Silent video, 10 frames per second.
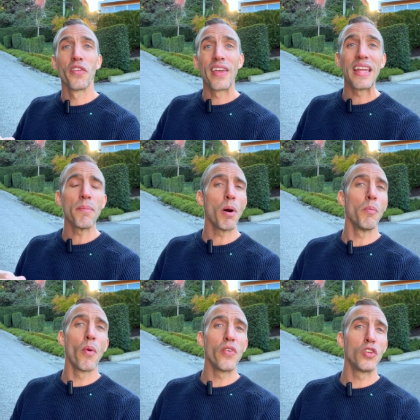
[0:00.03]
you're thinking
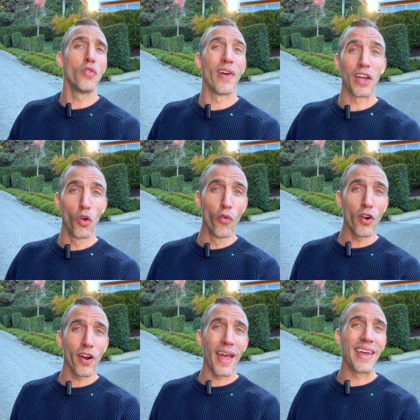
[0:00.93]
about moving to
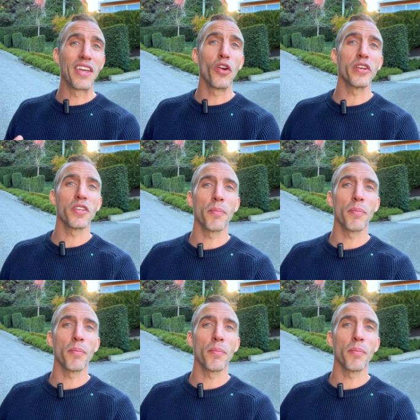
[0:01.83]
Vancouver and curious